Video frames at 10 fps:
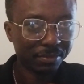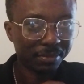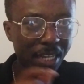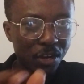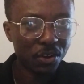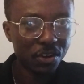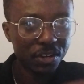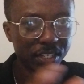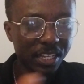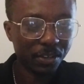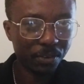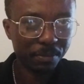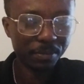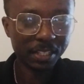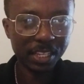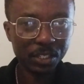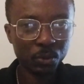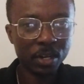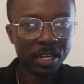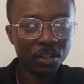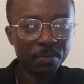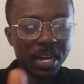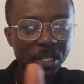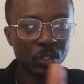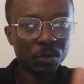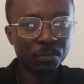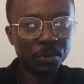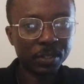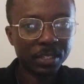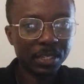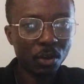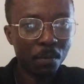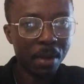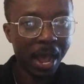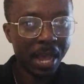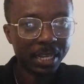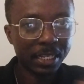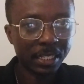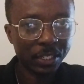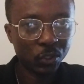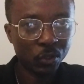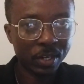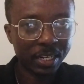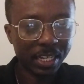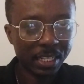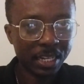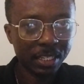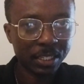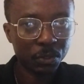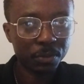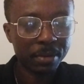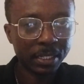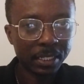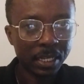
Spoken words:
Now, all this while, Lumba has not brought Oba in this story. That is a woman.